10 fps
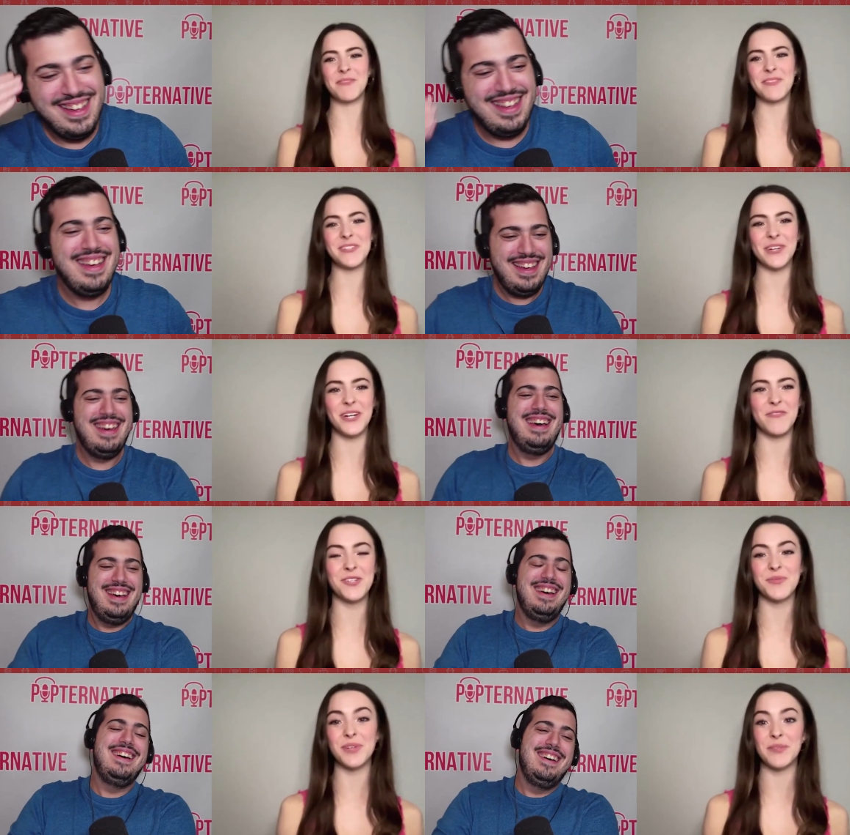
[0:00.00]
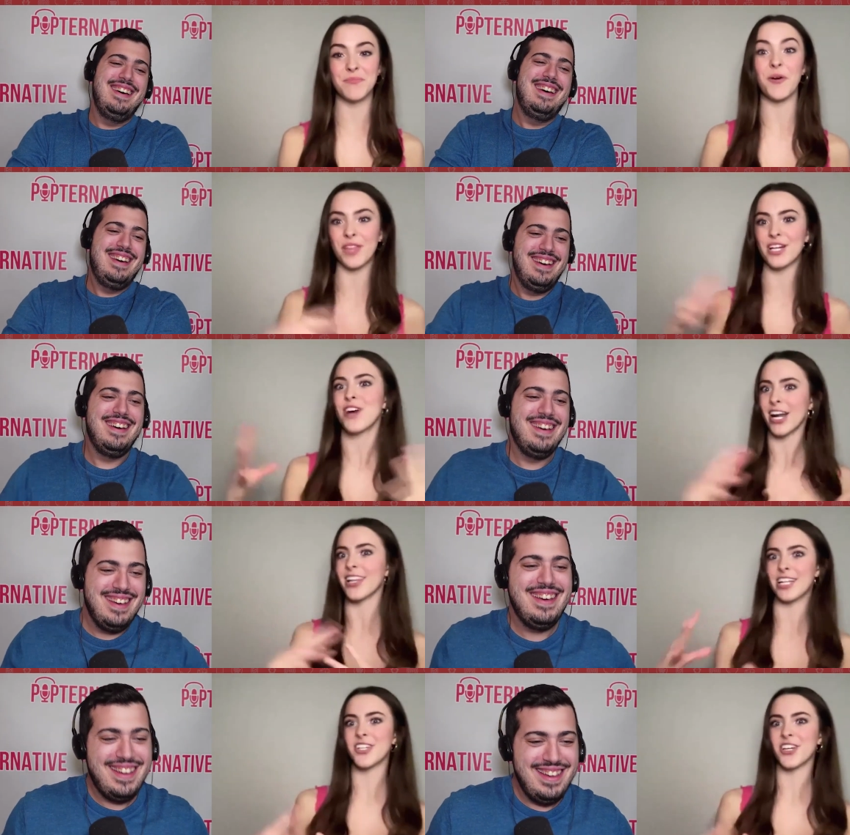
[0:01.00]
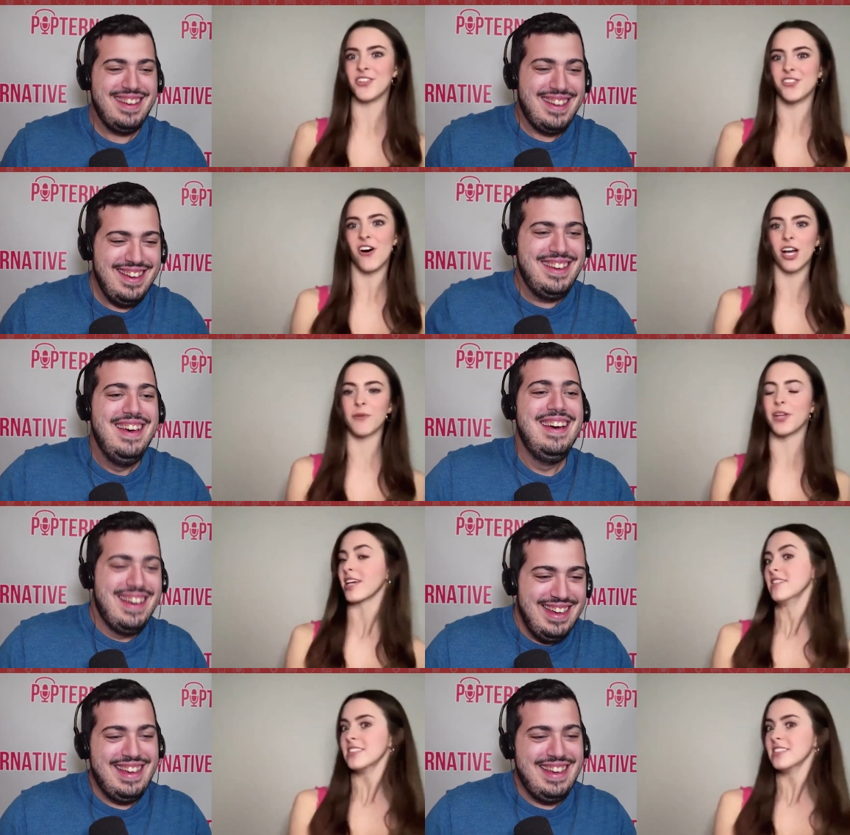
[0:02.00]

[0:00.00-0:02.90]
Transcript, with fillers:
Speaker 1: when we do interviews, we both like try to let each other talk, and we're like,